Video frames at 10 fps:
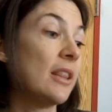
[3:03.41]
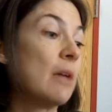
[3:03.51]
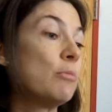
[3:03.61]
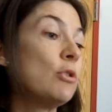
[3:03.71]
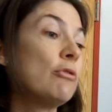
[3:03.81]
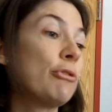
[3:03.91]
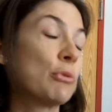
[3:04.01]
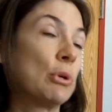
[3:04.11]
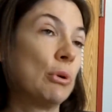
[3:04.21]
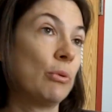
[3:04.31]
and they move
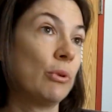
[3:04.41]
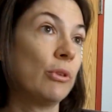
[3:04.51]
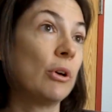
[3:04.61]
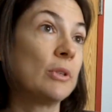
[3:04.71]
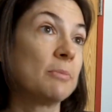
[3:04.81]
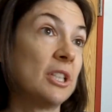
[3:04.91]
through those